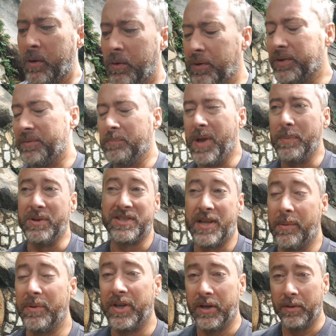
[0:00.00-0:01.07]
Well, maybe
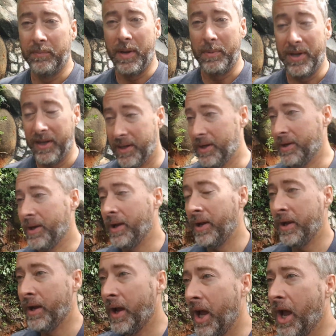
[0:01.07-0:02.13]
some do,
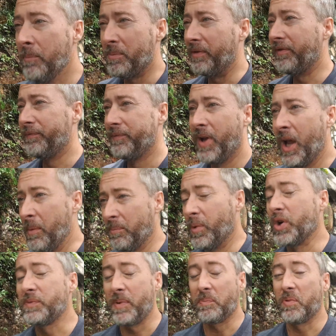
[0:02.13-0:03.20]
but
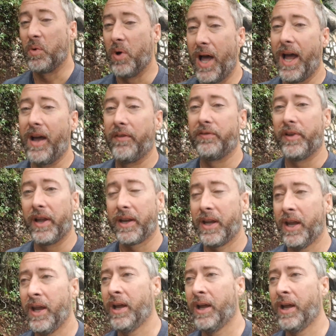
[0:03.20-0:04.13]
most people will have like